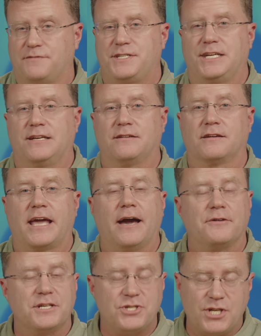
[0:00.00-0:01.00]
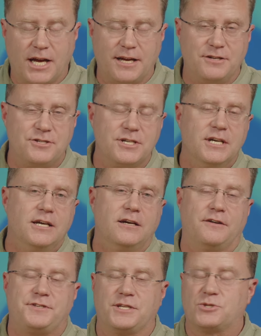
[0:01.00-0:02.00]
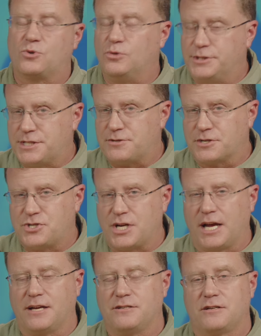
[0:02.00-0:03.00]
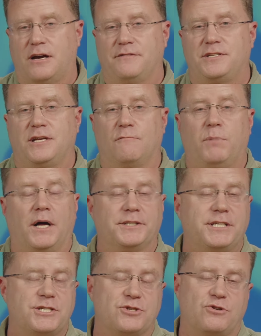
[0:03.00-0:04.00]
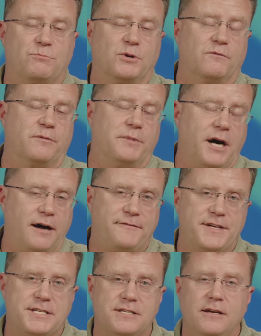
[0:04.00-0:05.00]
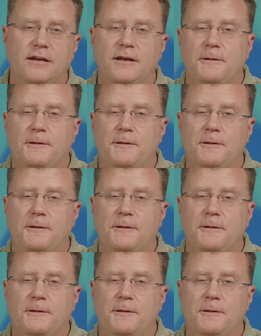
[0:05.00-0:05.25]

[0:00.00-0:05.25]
I've seen counties change. I've seen school districts change. I've seen politicians removed from office.